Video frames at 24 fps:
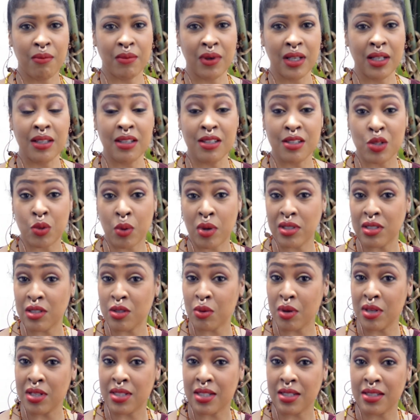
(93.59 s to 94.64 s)
in these
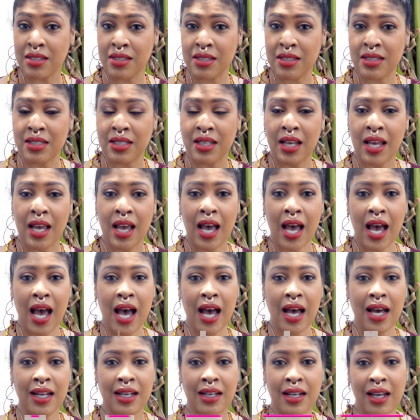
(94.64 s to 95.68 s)
2020s.
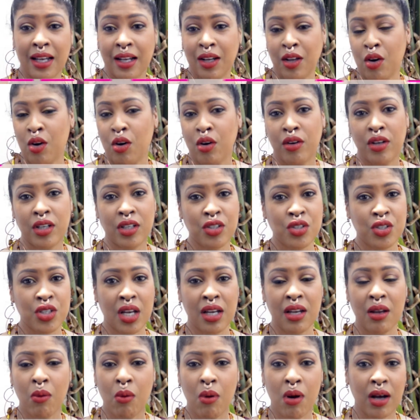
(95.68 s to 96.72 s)
And I encourage
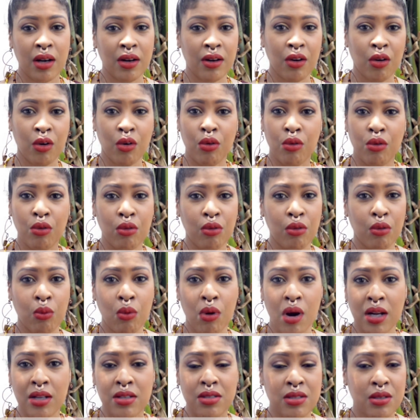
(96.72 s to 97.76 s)
anyone who
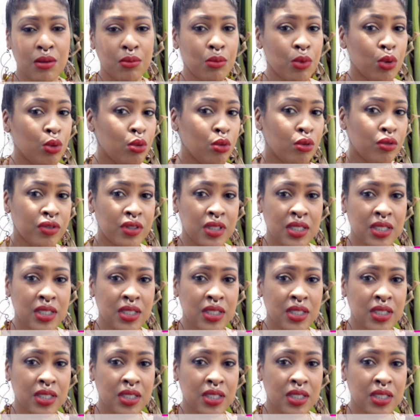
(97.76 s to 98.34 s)
wants to move,